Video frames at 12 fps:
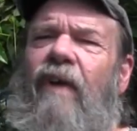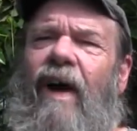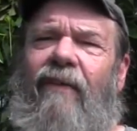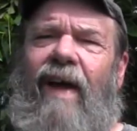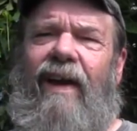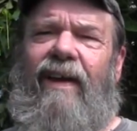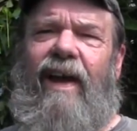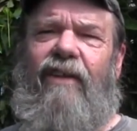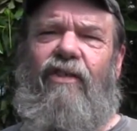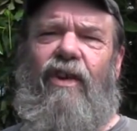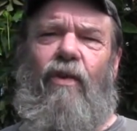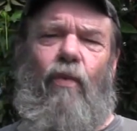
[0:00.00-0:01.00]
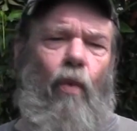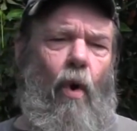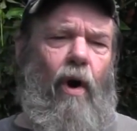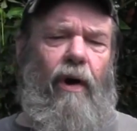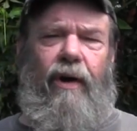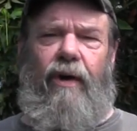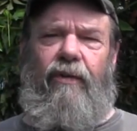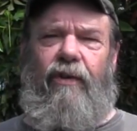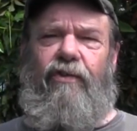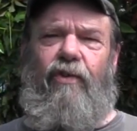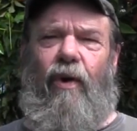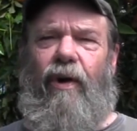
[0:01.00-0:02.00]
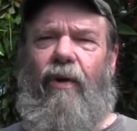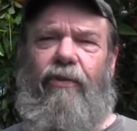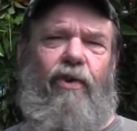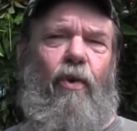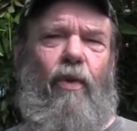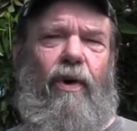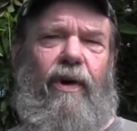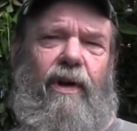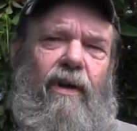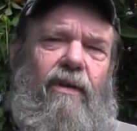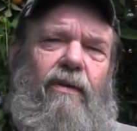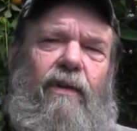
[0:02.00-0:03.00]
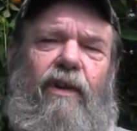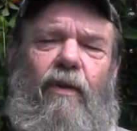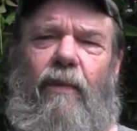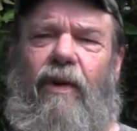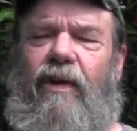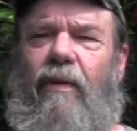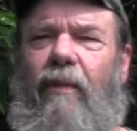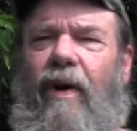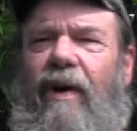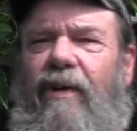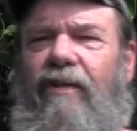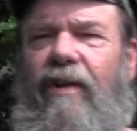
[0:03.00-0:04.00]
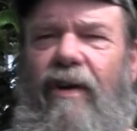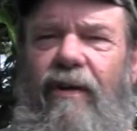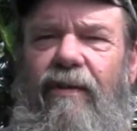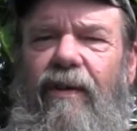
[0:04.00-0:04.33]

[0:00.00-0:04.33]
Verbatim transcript: I've had to actually water the soil to work it during the month of March here.